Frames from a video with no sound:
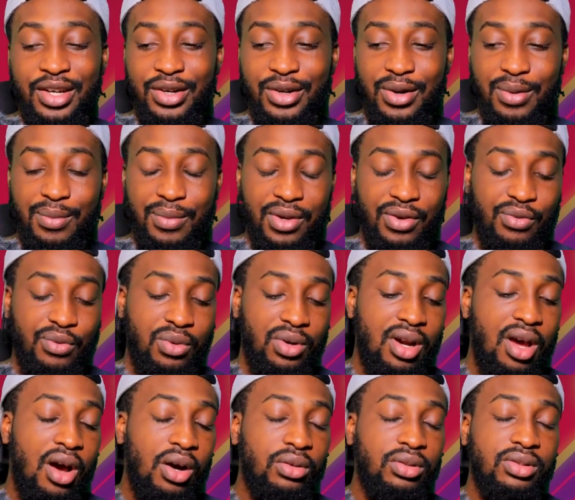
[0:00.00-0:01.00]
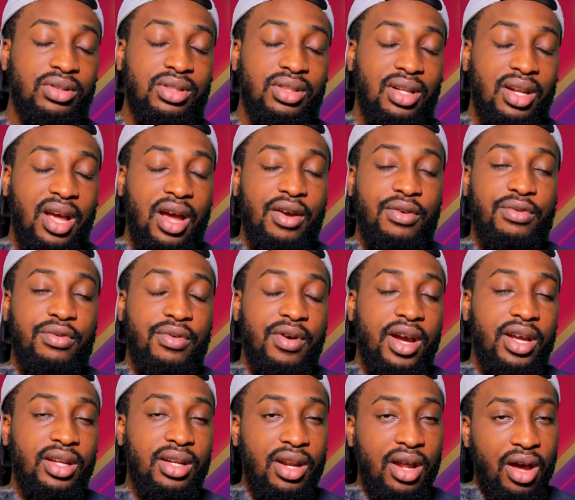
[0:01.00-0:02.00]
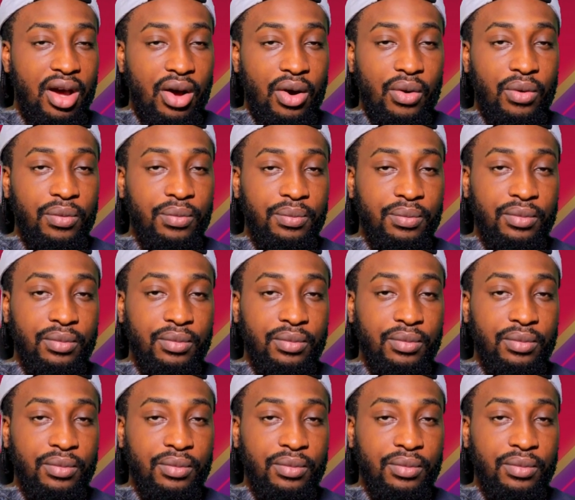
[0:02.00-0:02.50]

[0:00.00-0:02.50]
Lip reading: in Ronaldo's life right now,